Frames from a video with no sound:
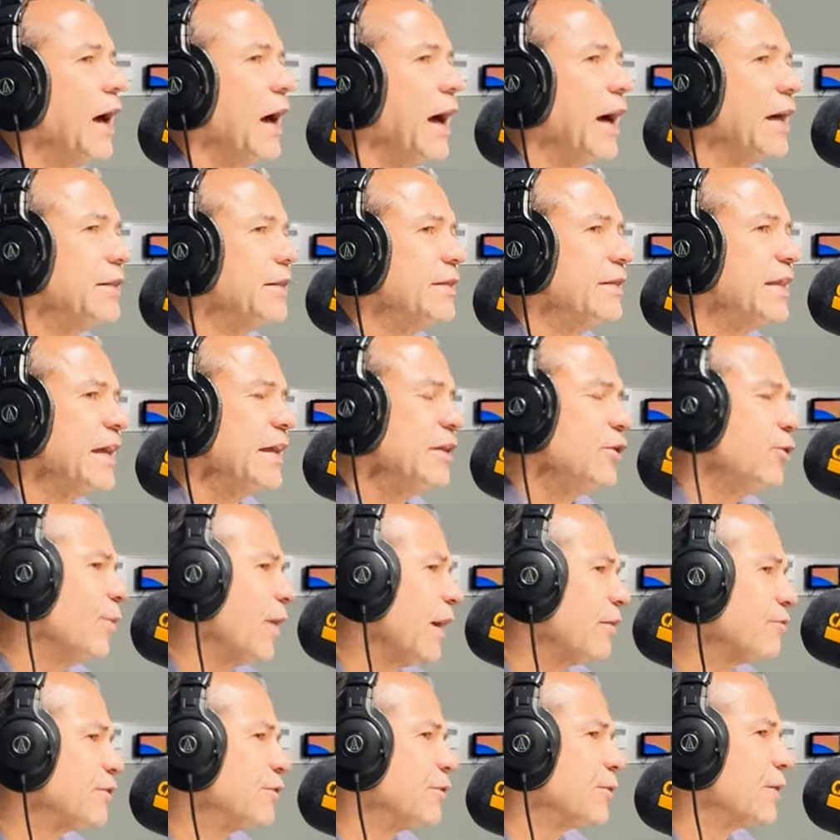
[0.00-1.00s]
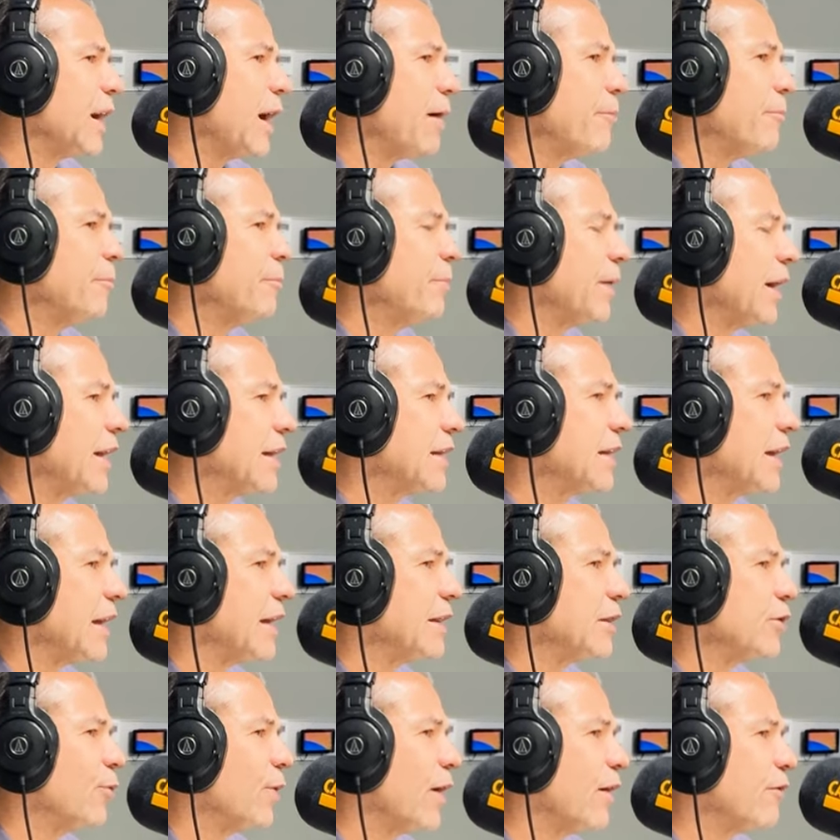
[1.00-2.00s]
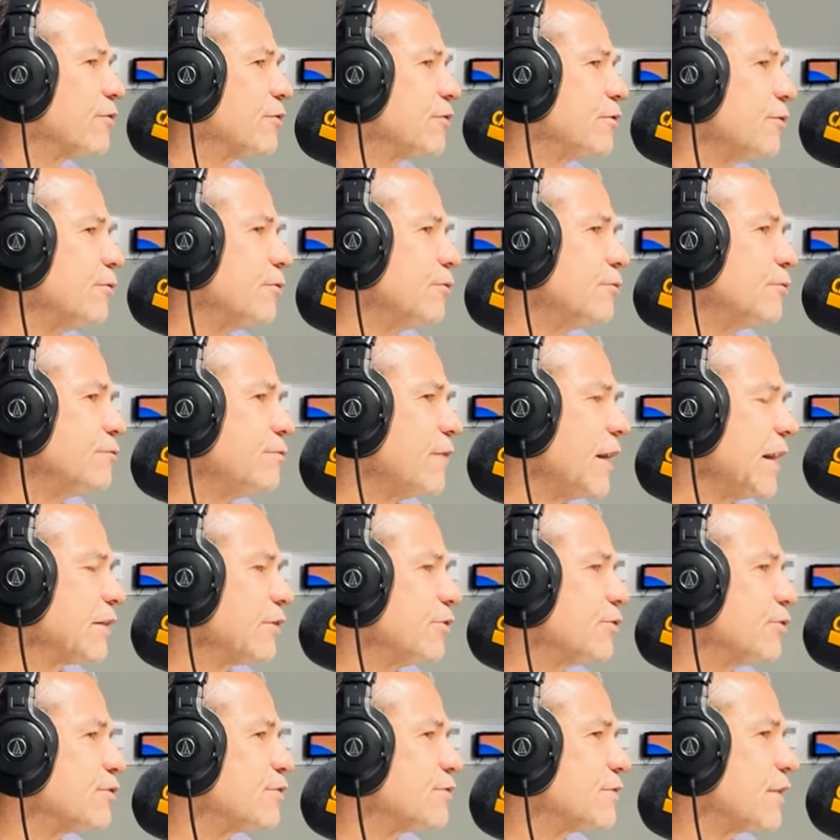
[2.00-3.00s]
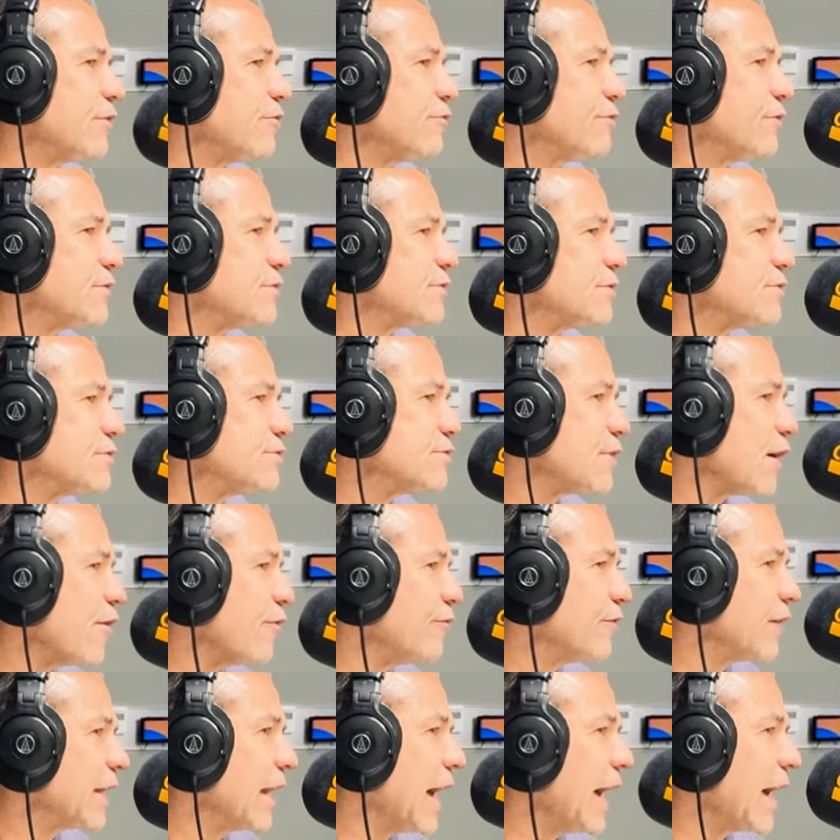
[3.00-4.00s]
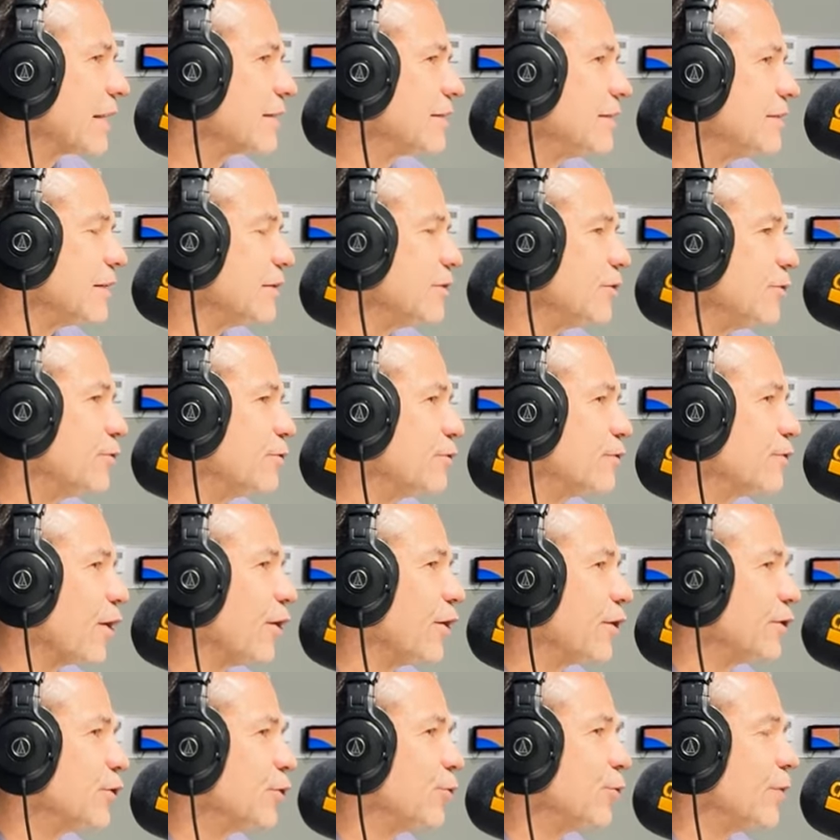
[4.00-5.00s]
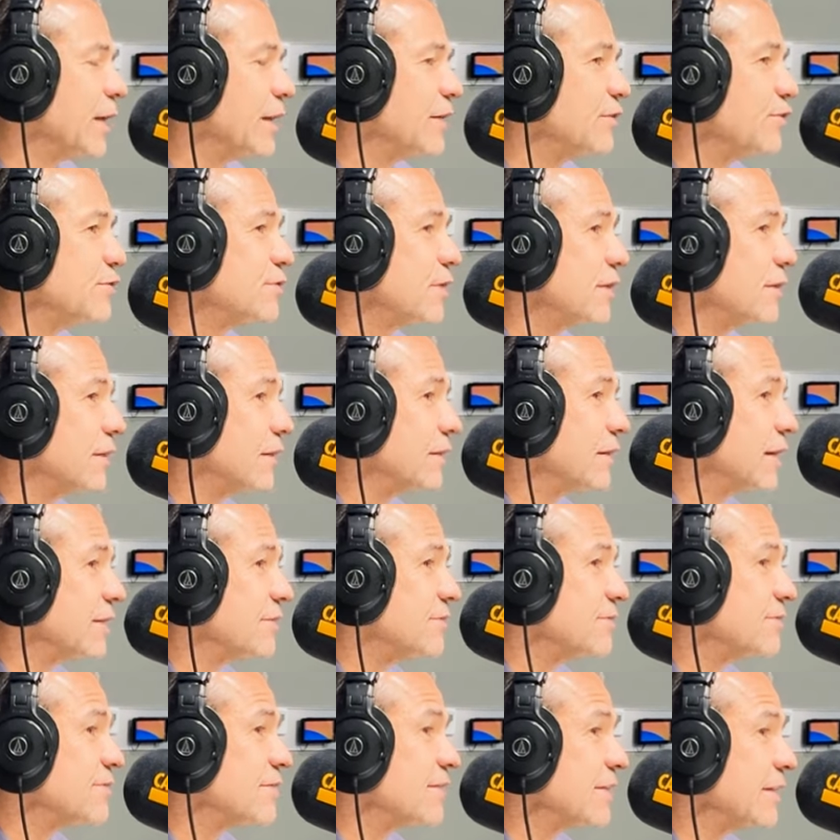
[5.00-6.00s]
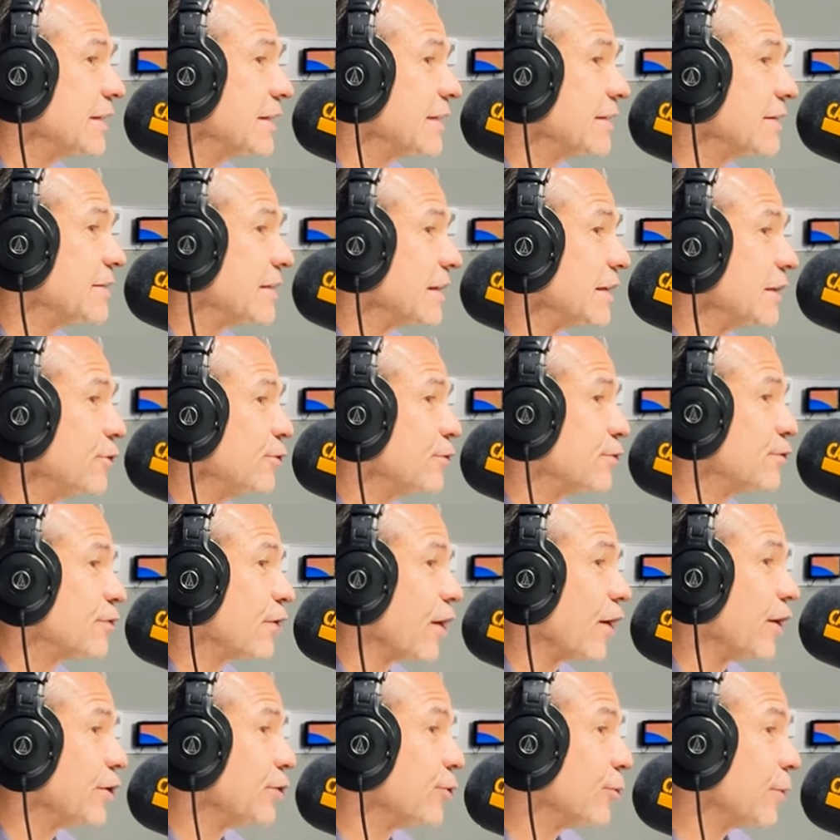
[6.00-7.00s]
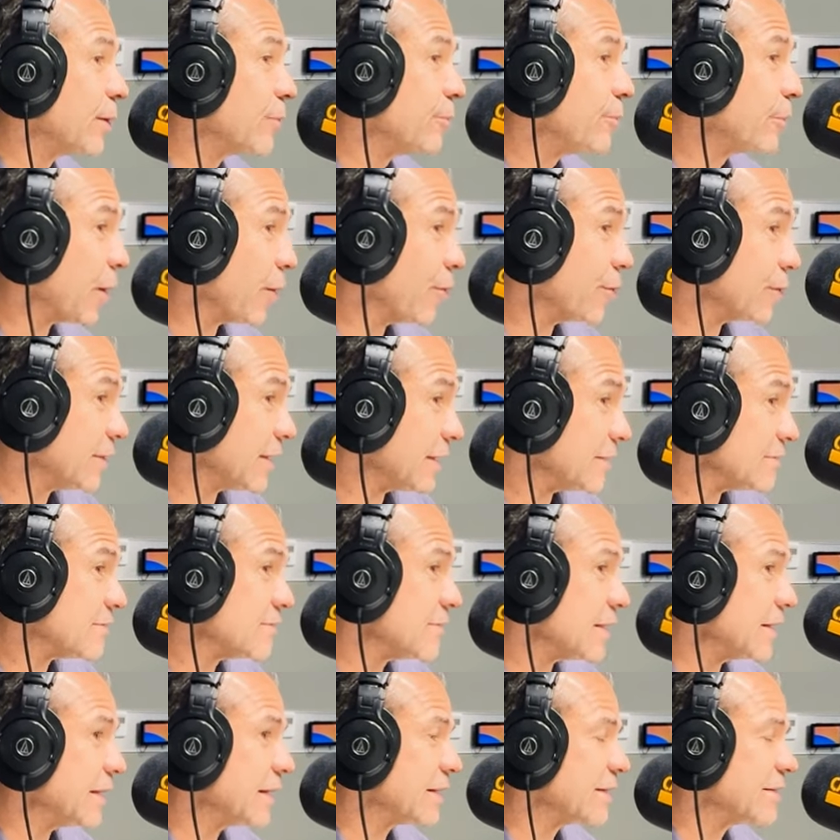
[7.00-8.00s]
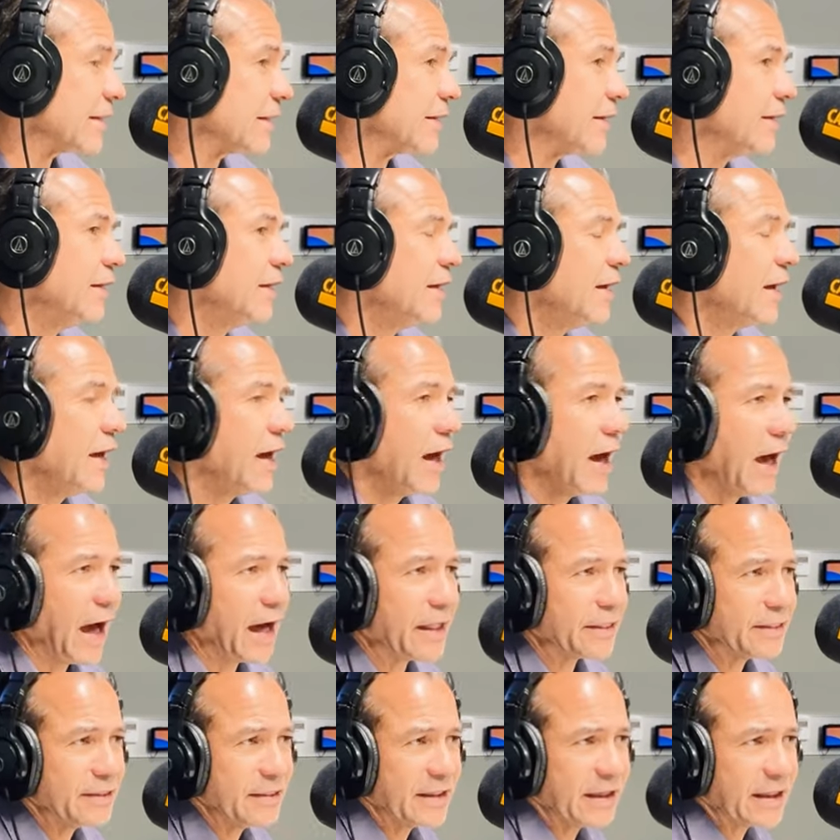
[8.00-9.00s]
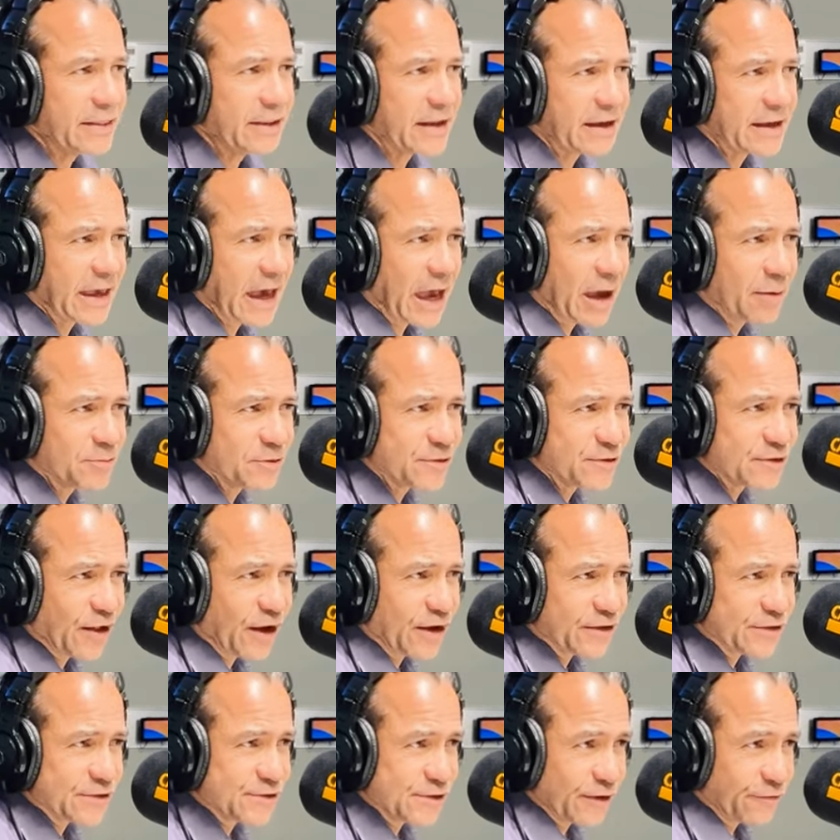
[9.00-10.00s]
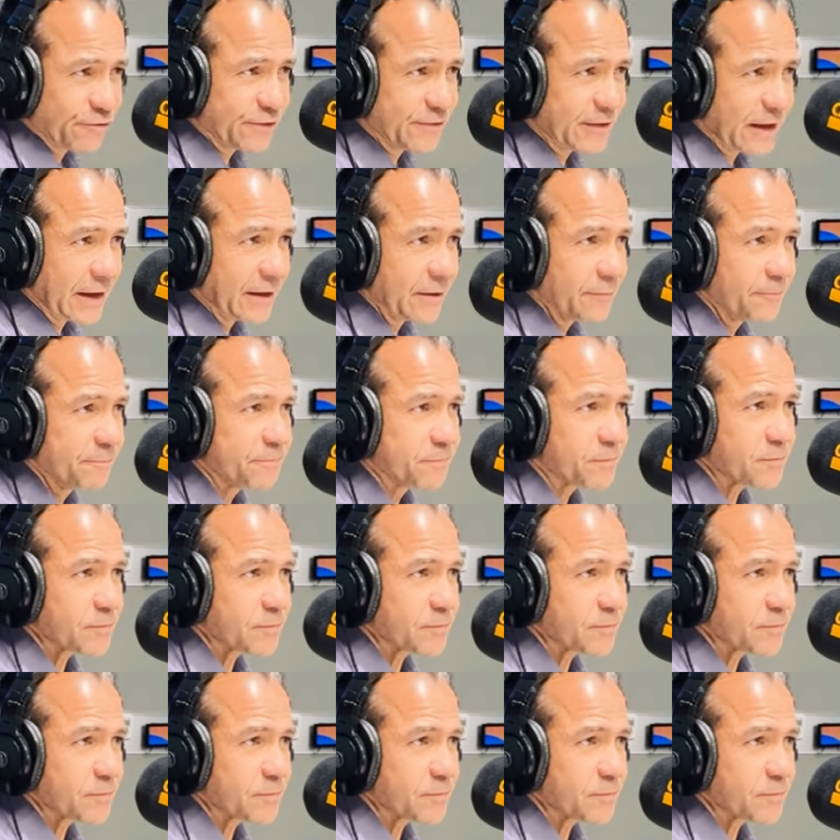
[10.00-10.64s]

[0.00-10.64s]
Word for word: And then you have to come back and you have to find yourself as a starving actor. You start doing children's theater, you start doing protest theater, and then the game starts shifting.